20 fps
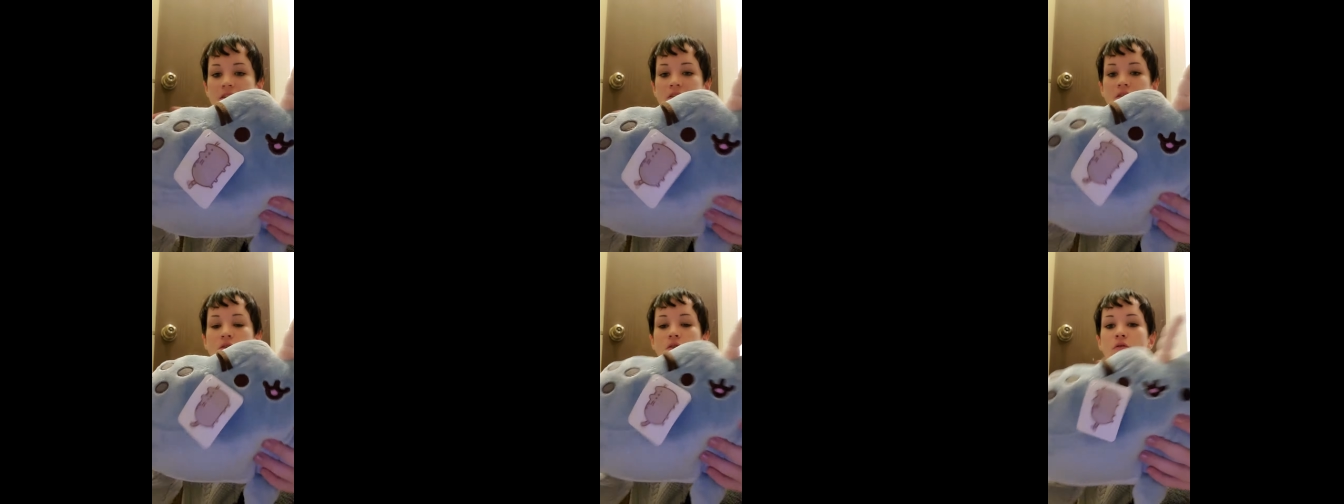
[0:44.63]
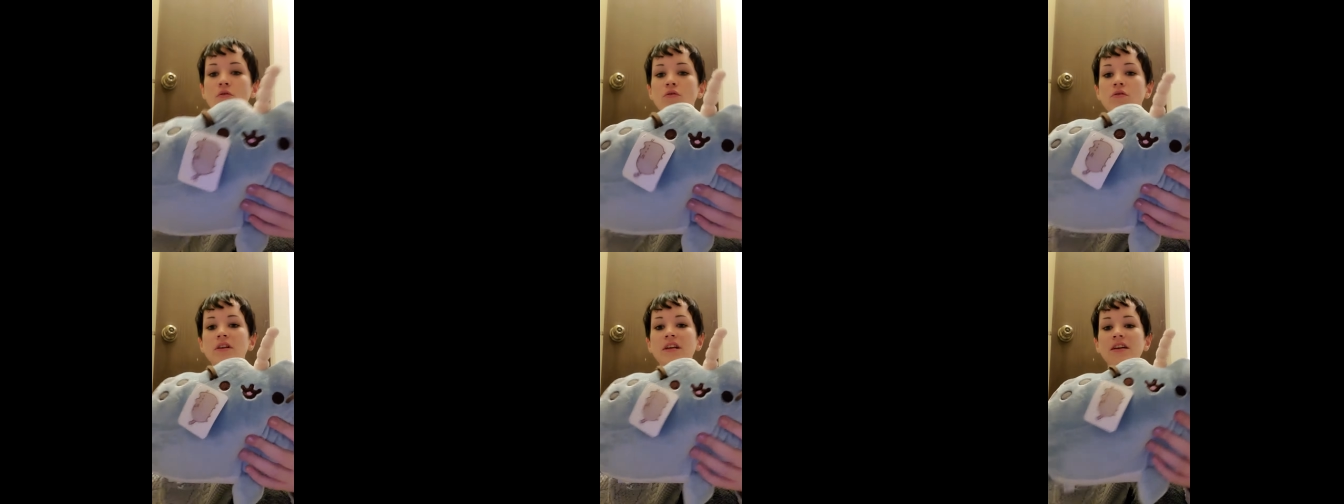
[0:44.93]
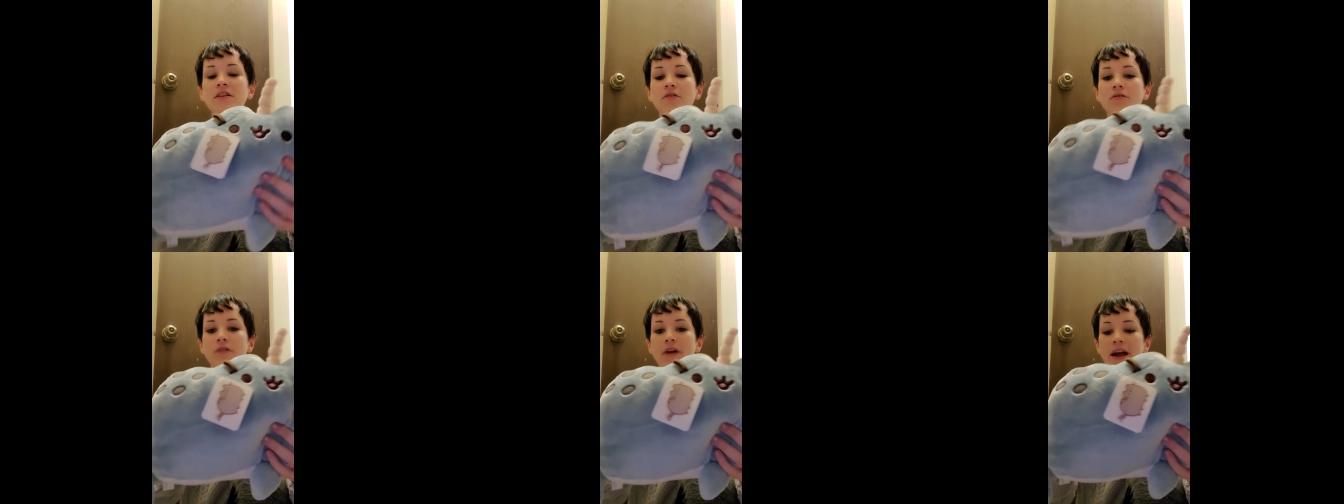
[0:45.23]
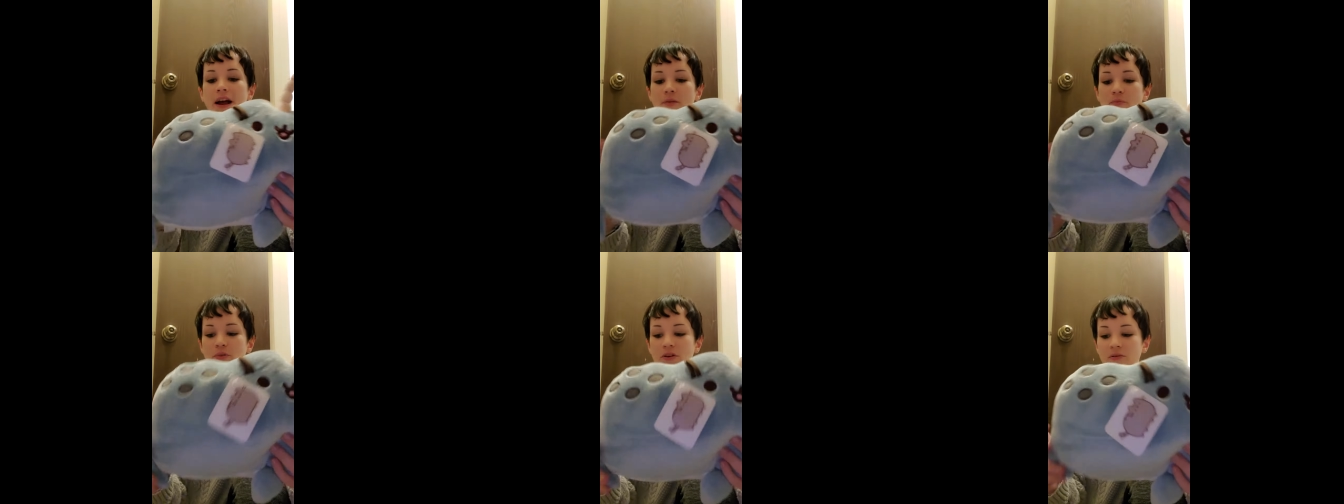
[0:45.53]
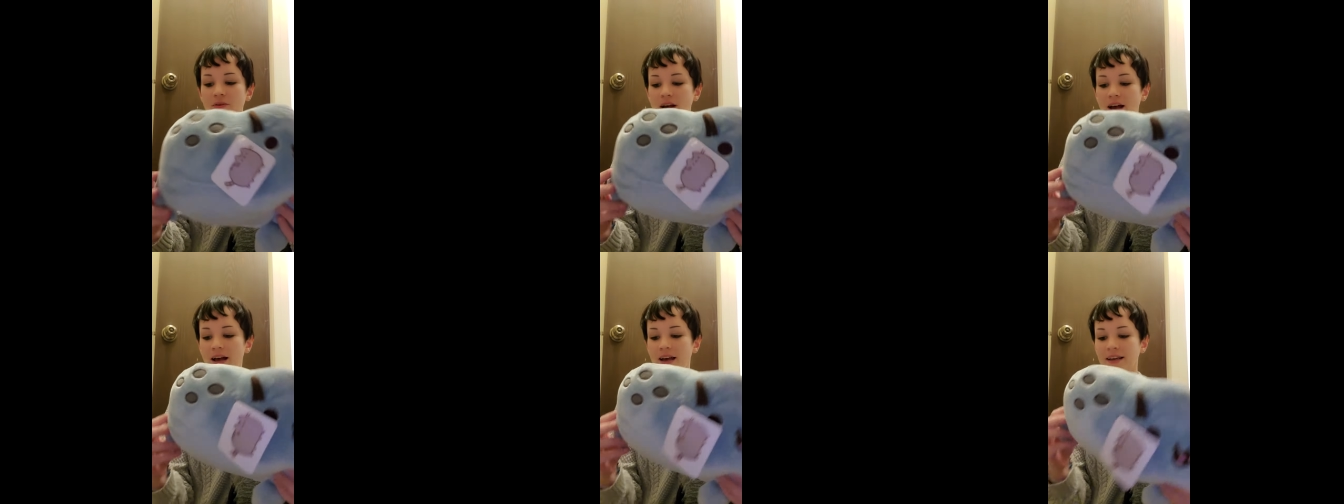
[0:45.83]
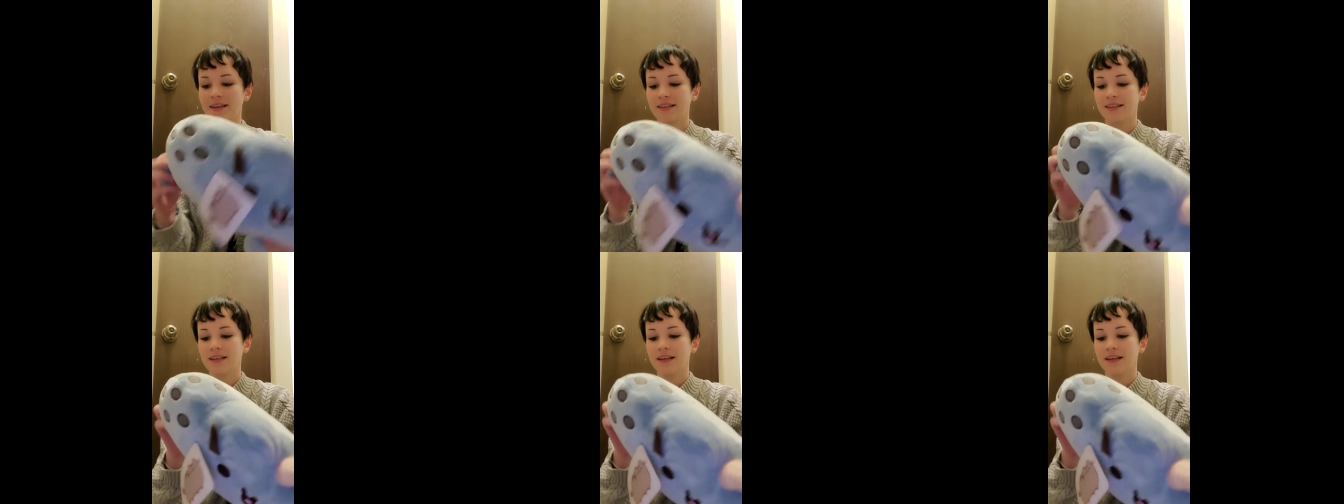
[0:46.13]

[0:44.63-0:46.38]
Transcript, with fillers: Holy crap, you guys.